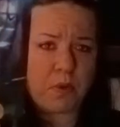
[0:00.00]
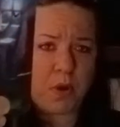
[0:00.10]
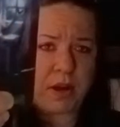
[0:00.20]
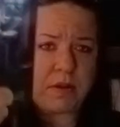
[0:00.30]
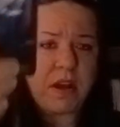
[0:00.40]

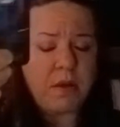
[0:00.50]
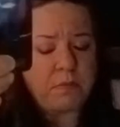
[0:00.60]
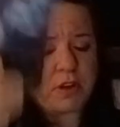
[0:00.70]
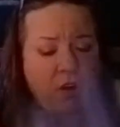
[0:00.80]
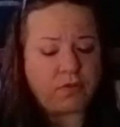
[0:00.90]
point.
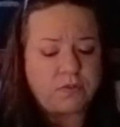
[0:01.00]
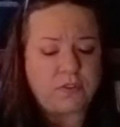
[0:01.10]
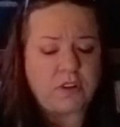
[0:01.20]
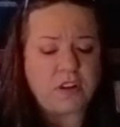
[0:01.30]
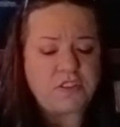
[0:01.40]

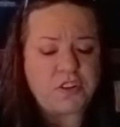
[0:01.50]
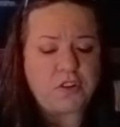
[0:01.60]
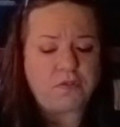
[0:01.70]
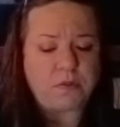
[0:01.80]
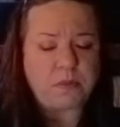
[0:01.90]
Because you
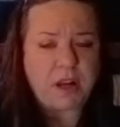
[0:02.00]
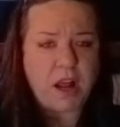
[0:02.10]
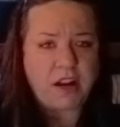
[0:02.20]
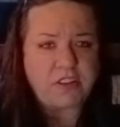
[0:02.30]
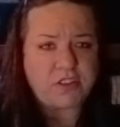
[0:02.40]
go from a
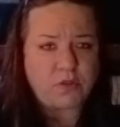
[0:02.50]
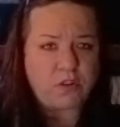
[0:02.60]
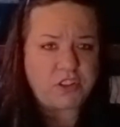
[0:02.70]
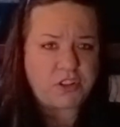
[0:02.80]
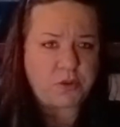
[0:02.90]
9 of
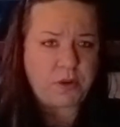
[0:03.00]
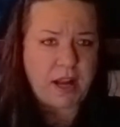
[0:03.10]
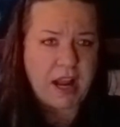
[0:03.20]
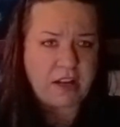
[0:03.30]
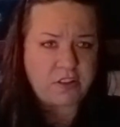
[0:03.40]
Swords to an
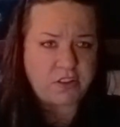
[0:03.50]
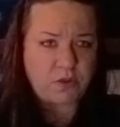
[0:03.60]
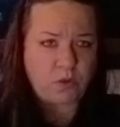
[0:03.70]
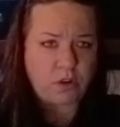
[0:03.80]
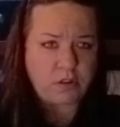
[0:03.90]
8 of
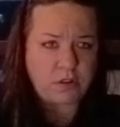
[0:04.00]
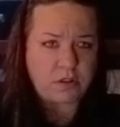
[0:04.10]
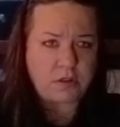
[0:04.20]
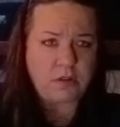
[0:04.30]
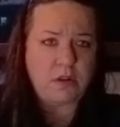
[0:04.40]

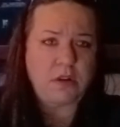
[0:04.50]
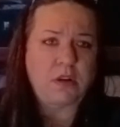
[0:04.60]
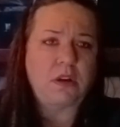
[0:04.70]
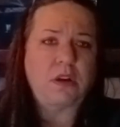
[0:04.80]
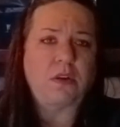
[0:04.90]
Swords,
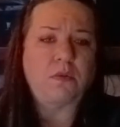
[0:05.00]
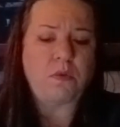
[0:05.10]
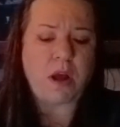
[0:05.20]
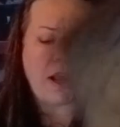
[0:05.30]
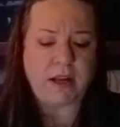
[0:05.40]

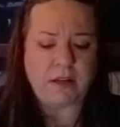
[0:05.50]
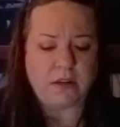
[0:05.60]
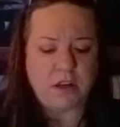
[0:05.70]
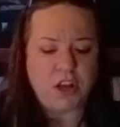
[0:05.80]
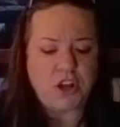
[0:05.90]
right?
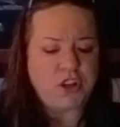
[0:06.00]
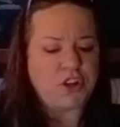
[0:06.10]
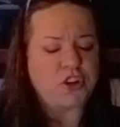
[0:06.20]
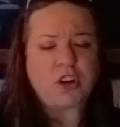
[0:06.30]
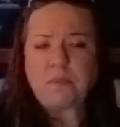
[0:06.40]

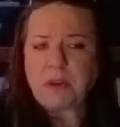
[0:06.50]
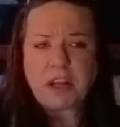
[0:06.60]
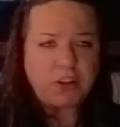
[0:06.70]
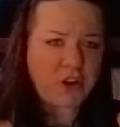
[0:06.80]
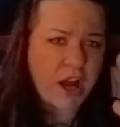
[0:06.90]
You're going to be
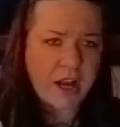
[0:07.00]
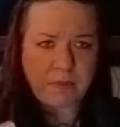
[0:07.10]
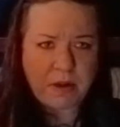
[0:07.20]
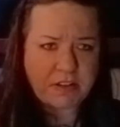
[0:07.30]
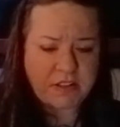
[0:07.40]
in your head
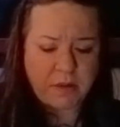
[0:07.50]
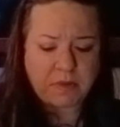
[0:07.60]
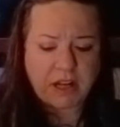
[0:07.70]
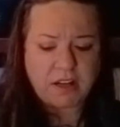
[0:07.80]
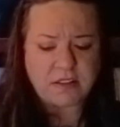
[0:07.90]
about
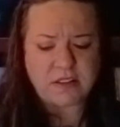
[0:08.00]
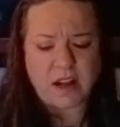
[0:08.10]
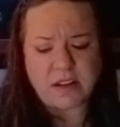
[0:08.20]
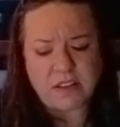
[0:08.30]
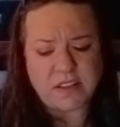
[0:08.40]
something, and it's
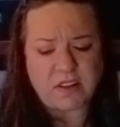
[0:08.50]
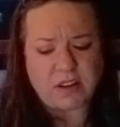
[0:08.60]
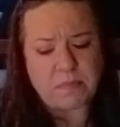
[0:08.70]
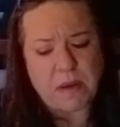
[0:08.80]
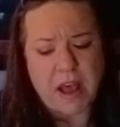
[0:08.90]
not
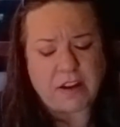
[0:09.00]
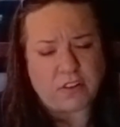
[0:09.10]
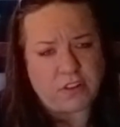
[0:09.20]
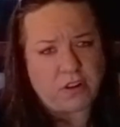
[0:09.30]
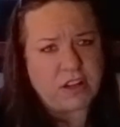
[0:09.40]
necessarily bad,
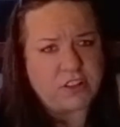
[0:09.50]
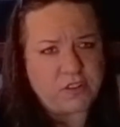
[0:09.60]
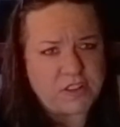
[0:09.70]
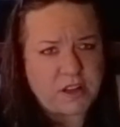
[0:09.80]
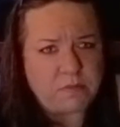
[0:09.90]
although I
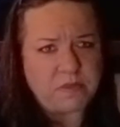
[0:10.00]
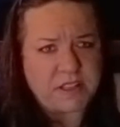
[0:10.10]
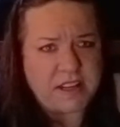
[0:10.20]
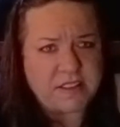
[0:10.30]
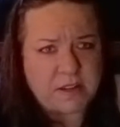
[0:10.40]
do
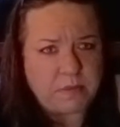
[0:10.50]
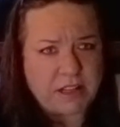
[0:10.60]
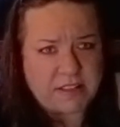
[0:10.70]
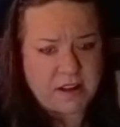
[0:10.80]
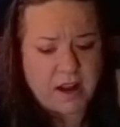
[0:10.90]
see some
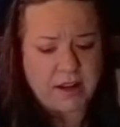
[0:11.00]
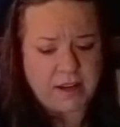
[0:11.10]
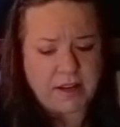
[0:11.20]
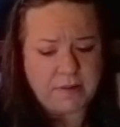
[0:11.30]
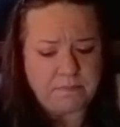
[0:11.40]

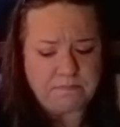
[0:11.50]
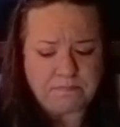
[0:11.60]
anxiety.